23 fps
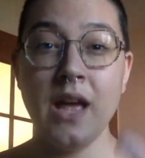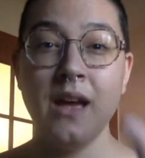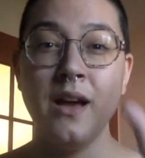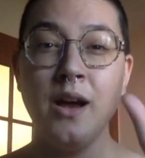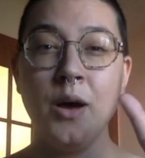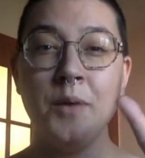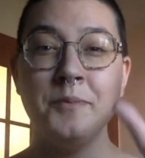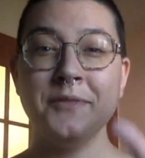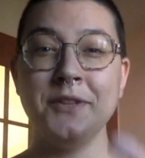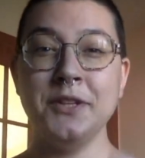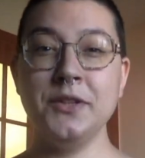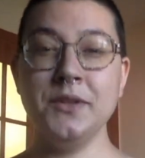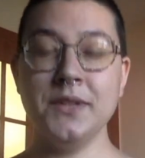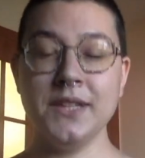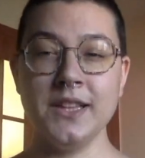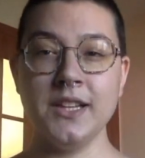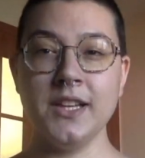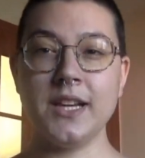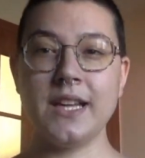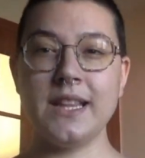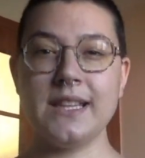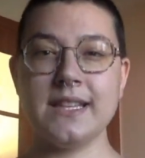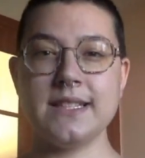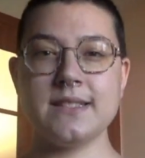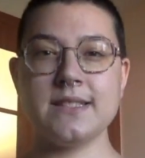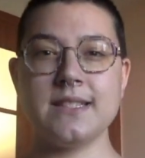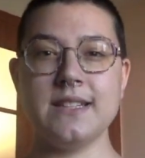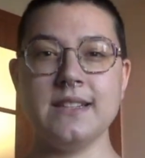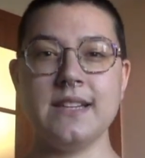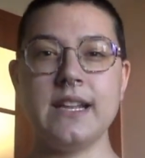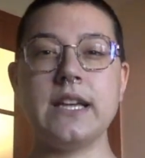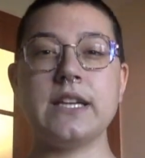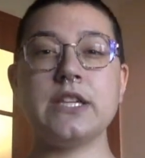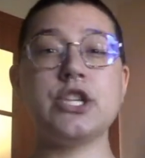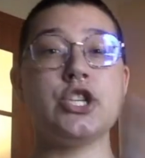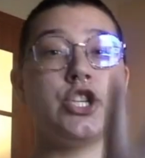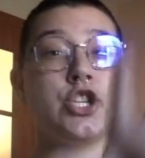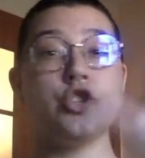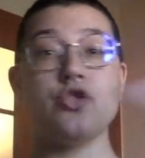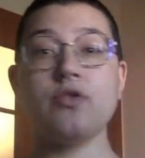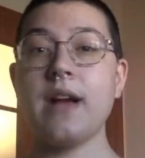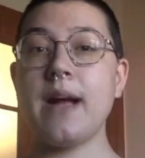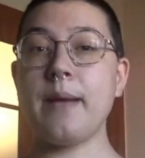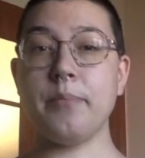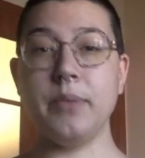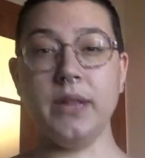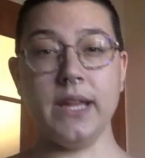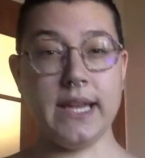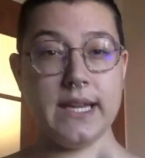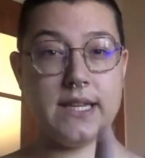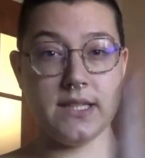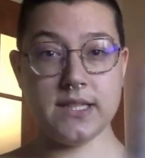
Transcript: Hopefully you can look at this and extrapolate